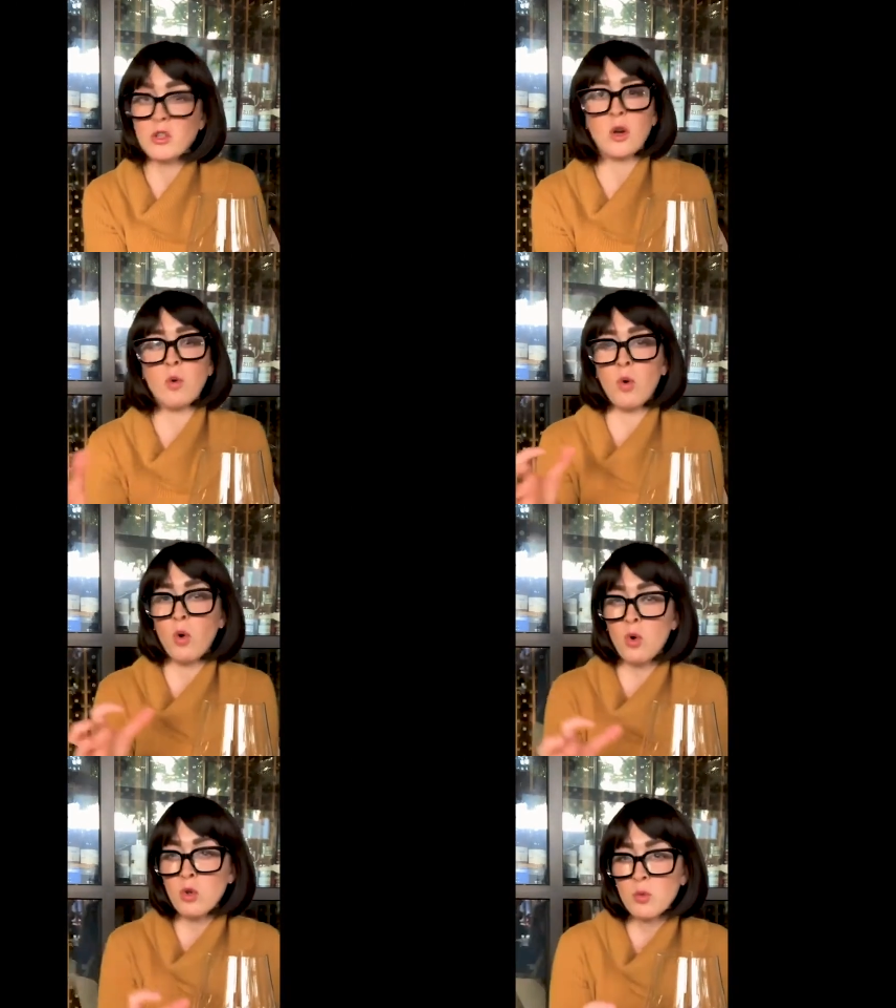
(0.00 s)
So
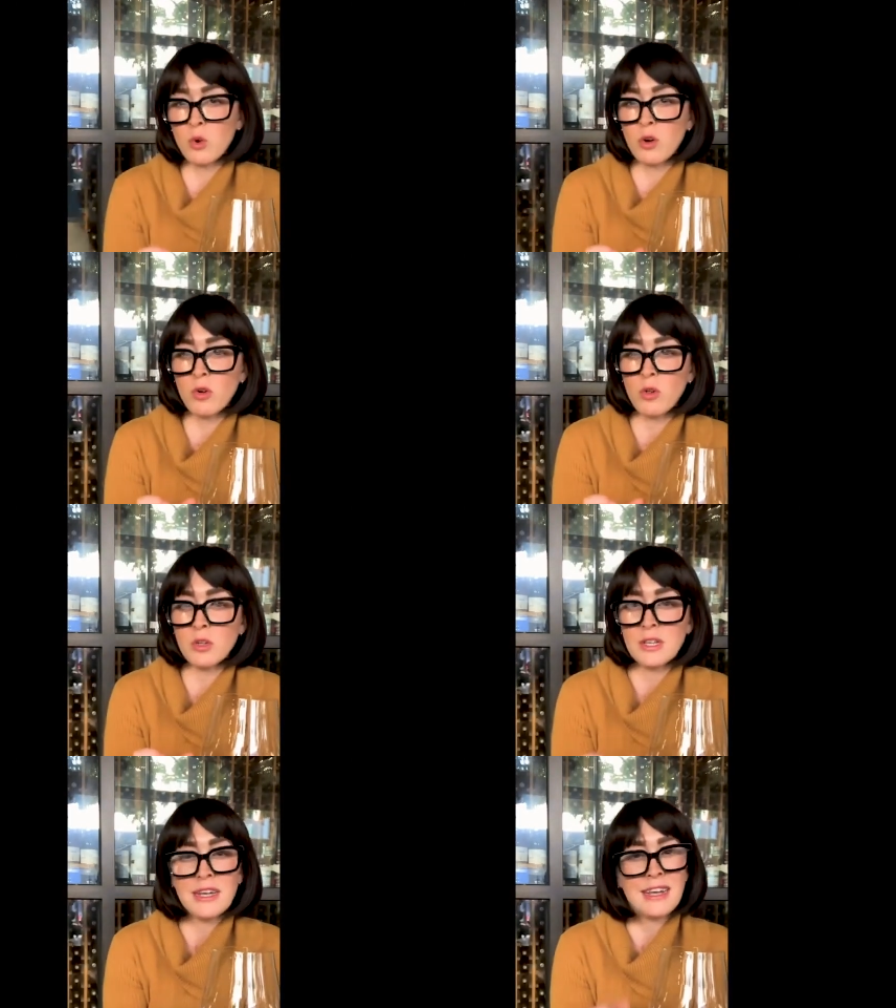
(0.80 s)
old
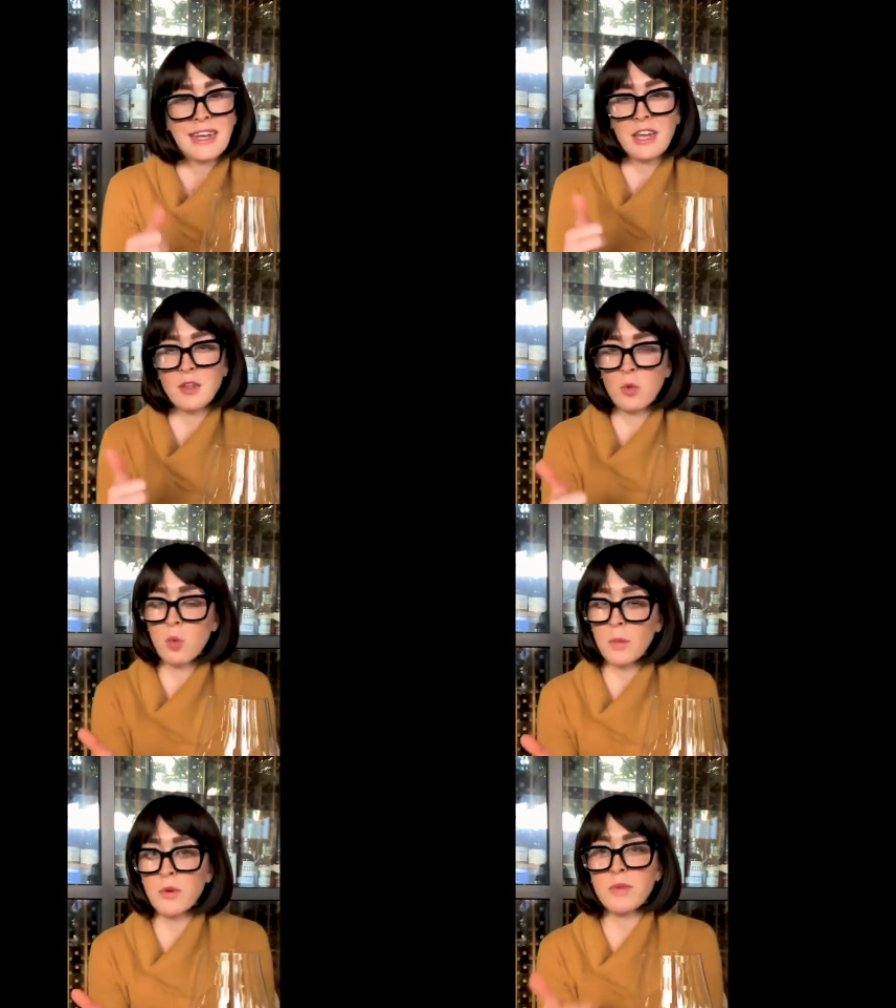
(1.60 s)
world, either
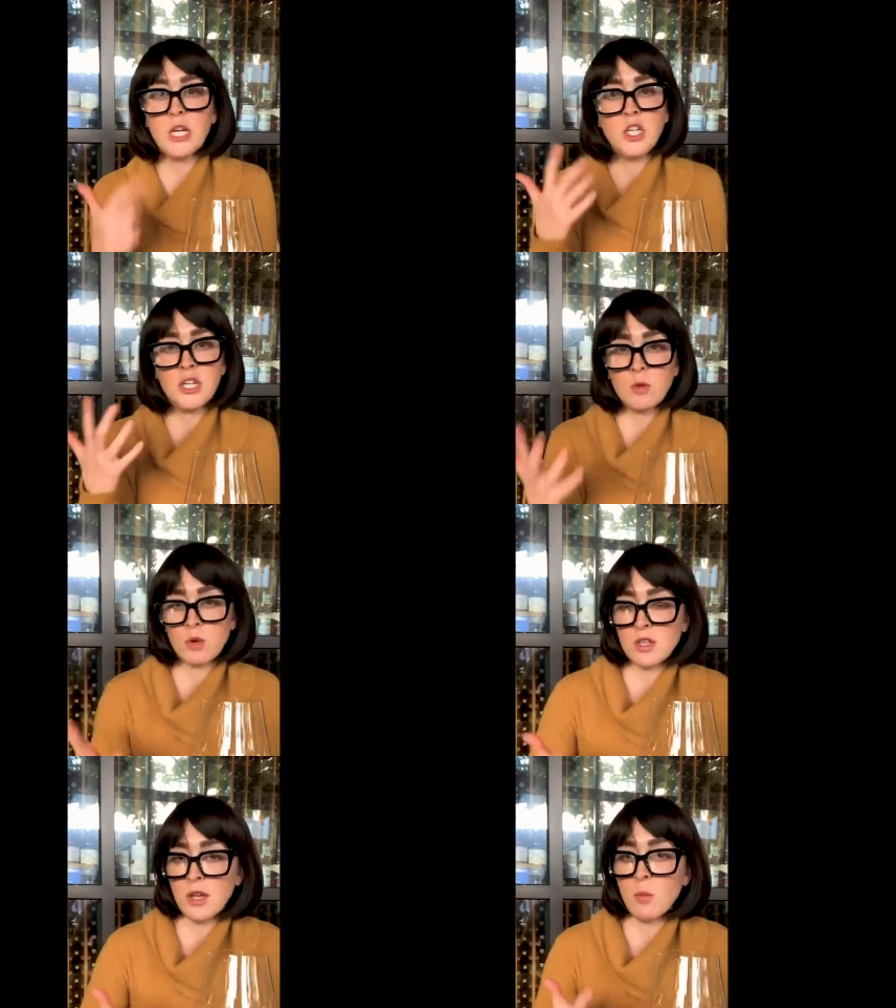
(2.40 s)
warmer region
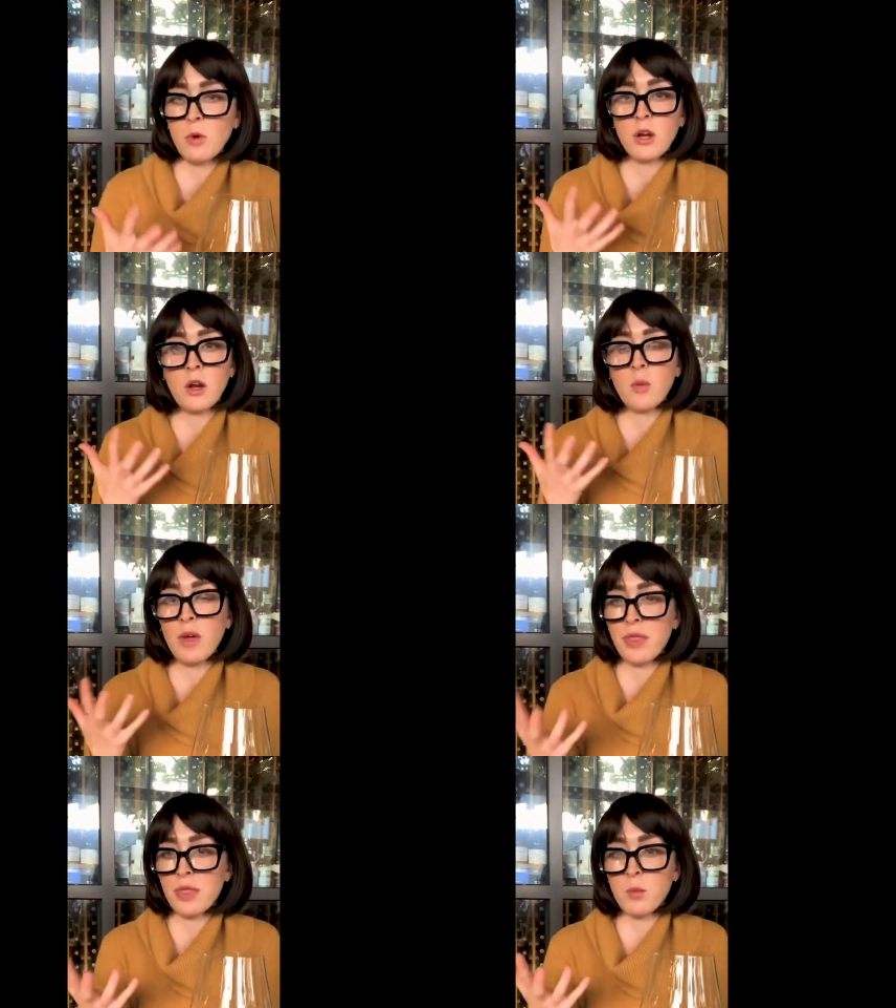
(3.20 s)
or somewhere
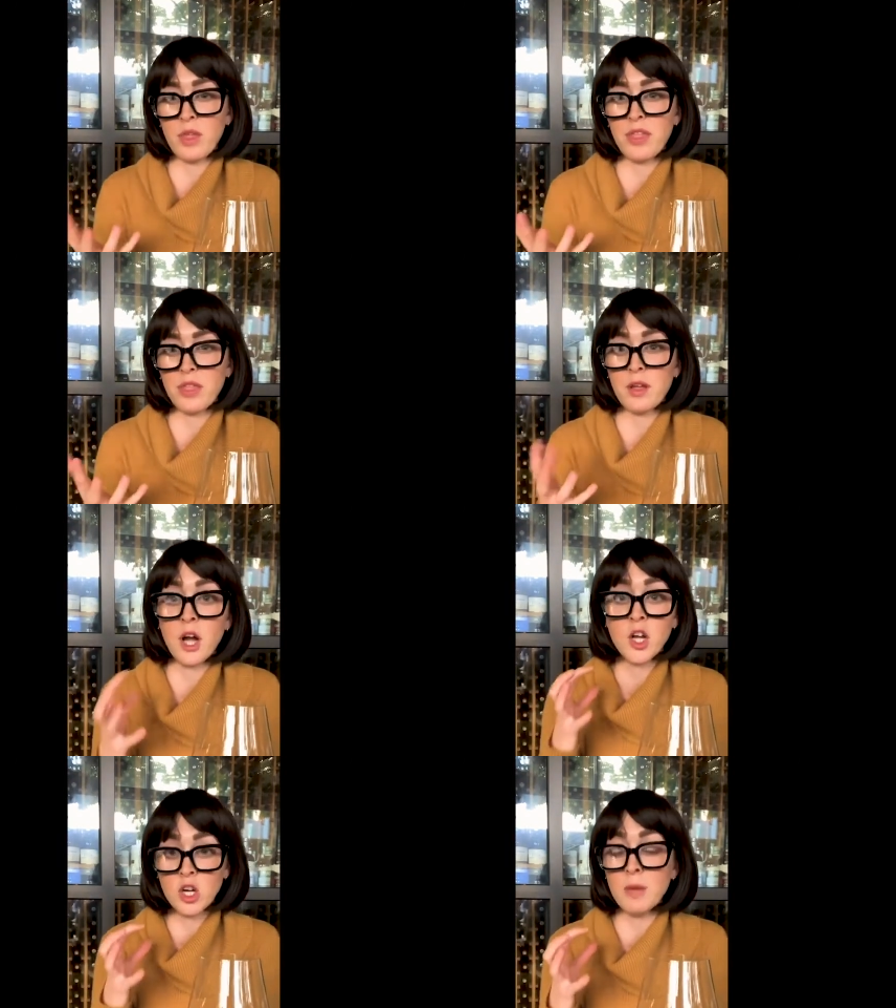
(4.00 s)
with
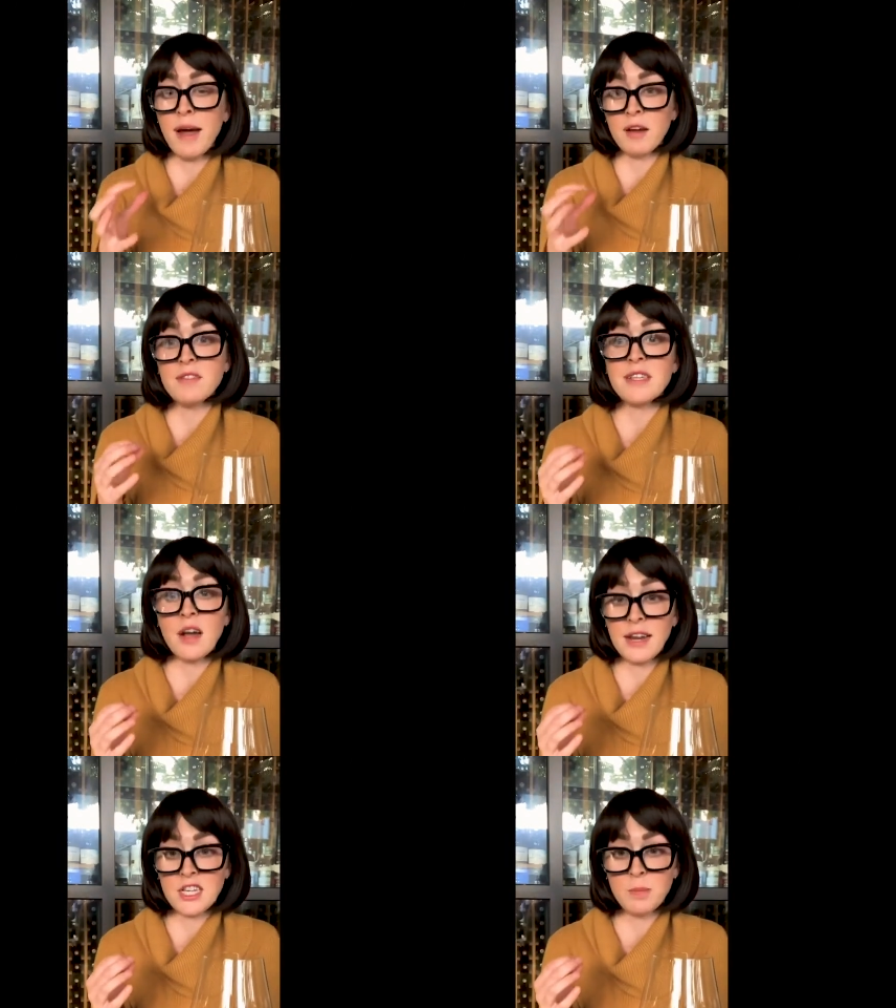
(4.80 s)
a good amount of
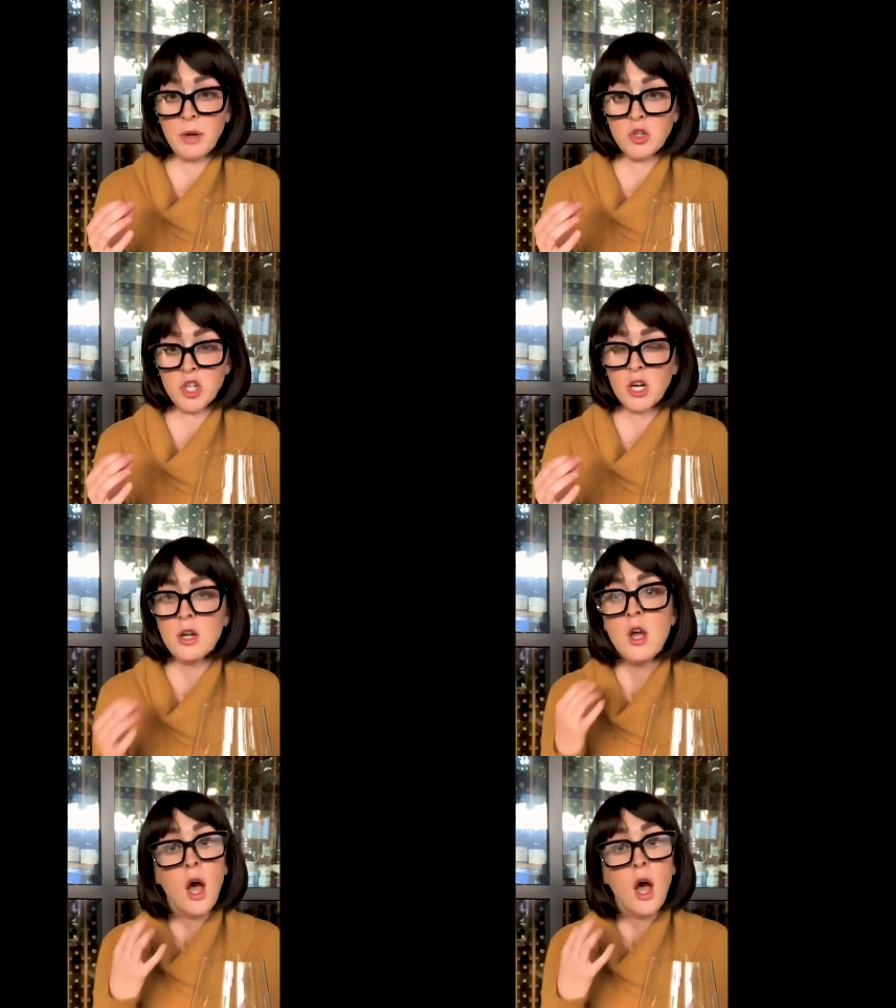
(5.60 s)
sun exposure,